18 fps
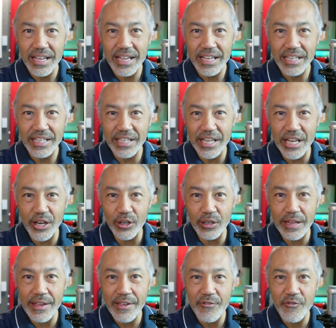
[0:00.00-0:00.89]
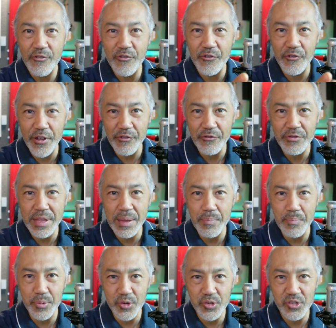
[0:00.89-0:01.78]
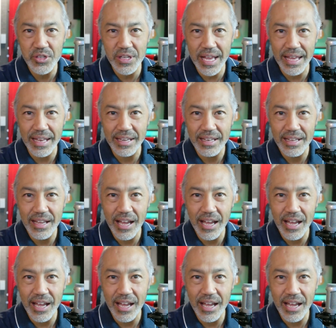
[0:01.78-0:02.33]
nearly 50%